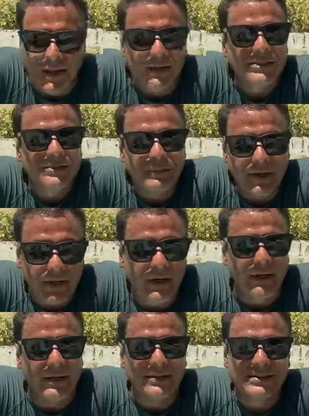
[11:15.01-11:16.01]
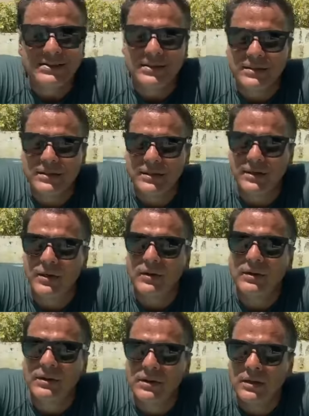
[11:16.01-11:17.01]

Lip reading: experience, you know,